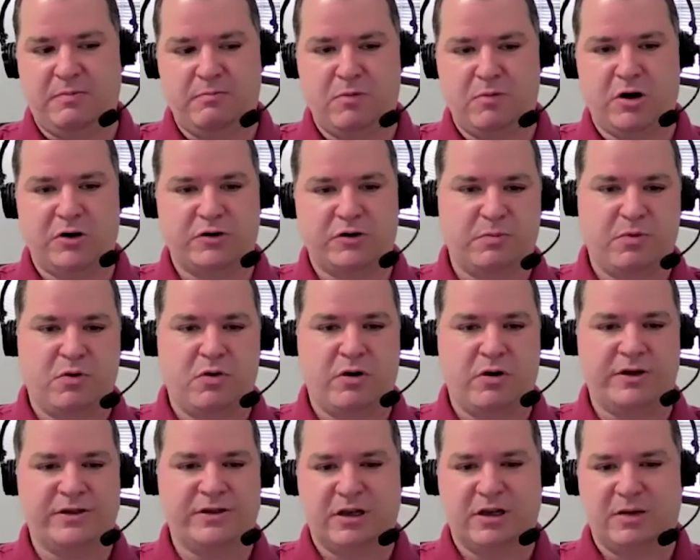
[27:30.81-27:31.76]
monitoring
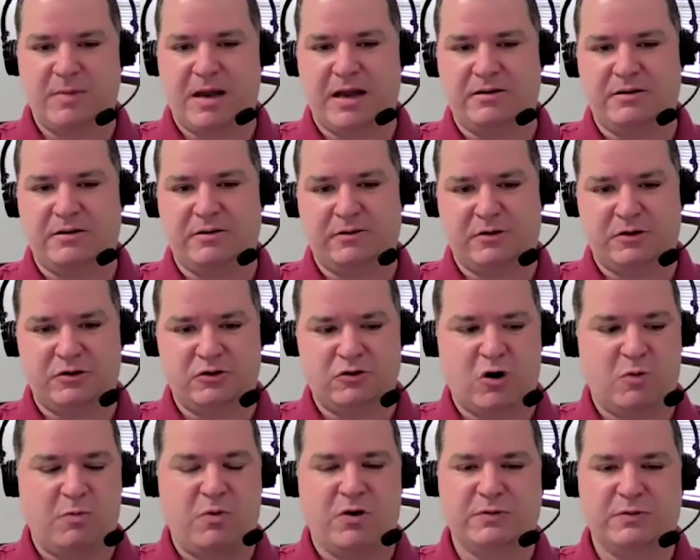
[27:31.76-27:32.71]
points and command
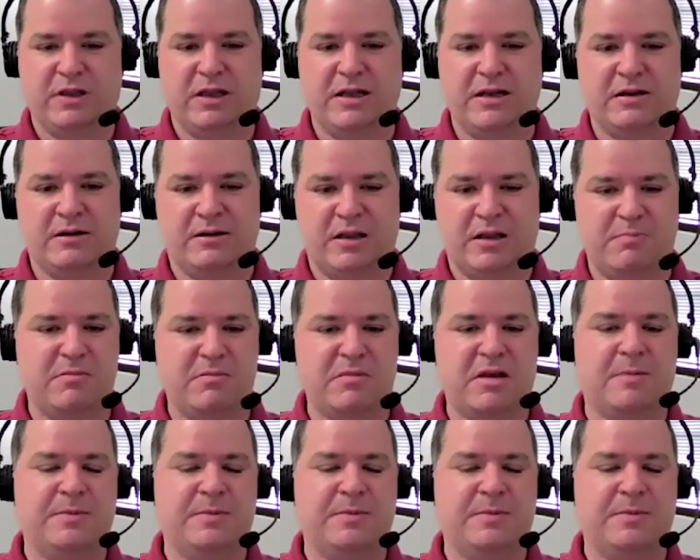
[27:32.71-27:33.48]
control points within